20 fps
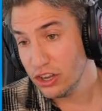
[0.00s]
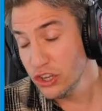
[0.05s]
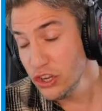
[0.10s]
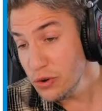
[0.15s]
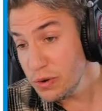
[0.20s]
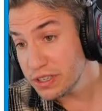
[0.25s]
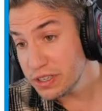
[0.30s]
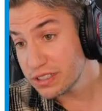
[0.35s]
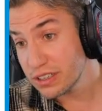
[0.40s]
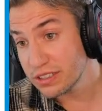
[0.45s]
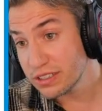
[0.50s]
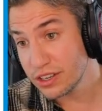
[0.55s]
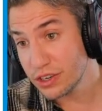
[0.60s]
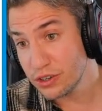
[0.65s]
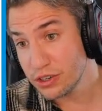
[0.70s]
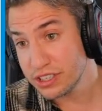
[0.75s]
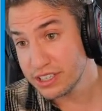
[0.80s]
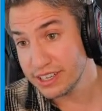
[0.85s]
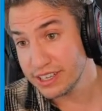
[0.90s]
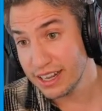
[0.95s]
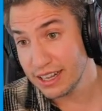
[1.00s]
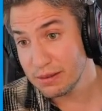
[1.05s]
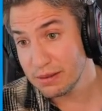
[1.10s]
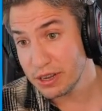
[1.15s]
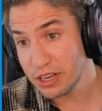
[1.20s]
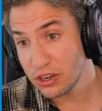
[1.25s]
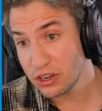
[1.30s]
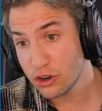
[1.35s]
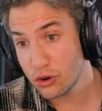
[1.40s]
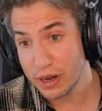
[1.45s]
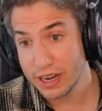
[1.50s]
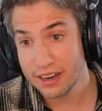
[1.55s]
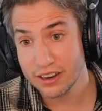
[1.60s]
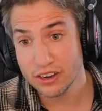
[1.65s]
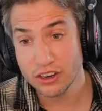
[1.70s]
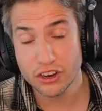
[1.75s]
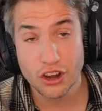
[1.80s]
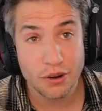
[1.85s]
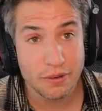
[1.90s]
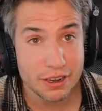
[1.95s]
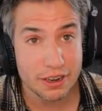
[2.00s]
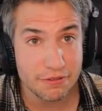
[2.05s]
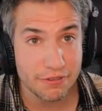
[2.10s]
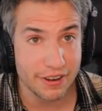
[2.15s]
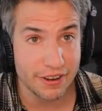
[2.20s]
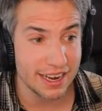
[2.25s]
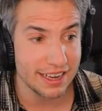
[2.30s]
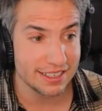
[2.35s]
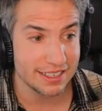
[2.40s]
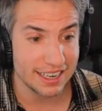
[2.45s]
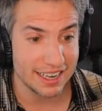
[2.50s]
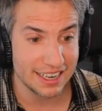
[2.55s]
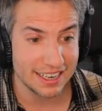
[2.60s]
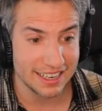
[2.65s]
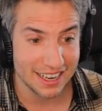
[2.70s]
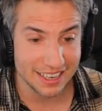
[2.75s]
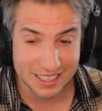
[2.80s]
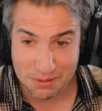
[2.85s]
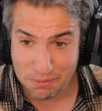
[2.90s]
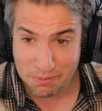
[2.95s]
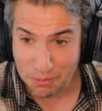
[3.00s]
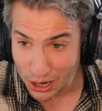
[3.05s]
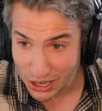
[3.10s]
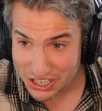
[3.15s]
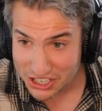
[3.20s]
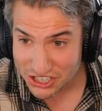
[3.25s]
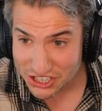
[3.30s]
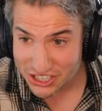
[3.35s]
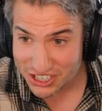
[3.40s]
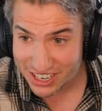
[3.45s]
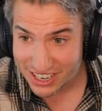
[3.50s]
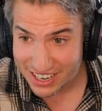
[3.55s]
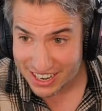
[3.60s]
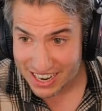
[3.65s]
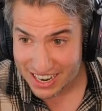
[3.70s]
New is considered as an element created in current phase and not demolished.